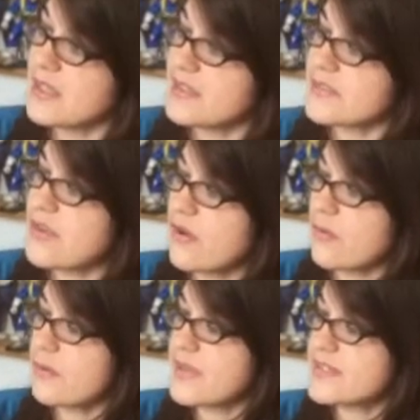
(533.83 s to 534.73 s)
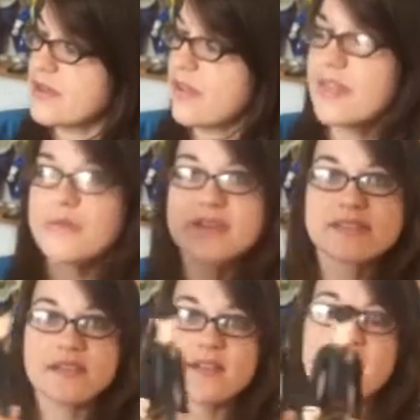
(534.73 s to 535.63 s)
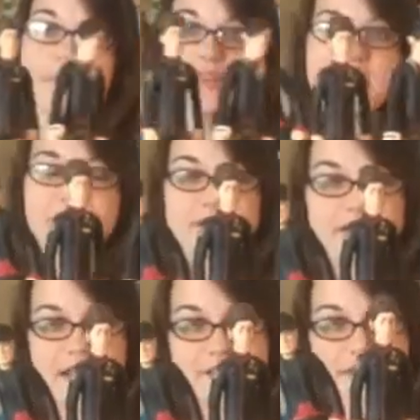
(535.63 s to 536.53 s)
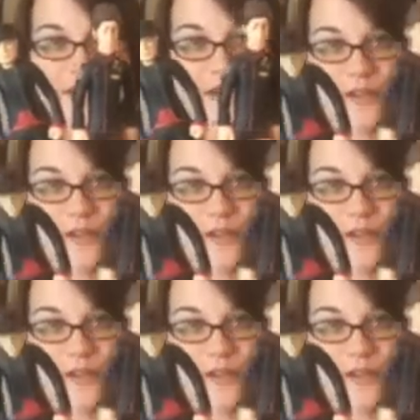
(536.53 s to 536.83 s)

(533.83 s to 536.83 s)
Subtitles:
So when we saw them, we said, yeah, we definitely have to get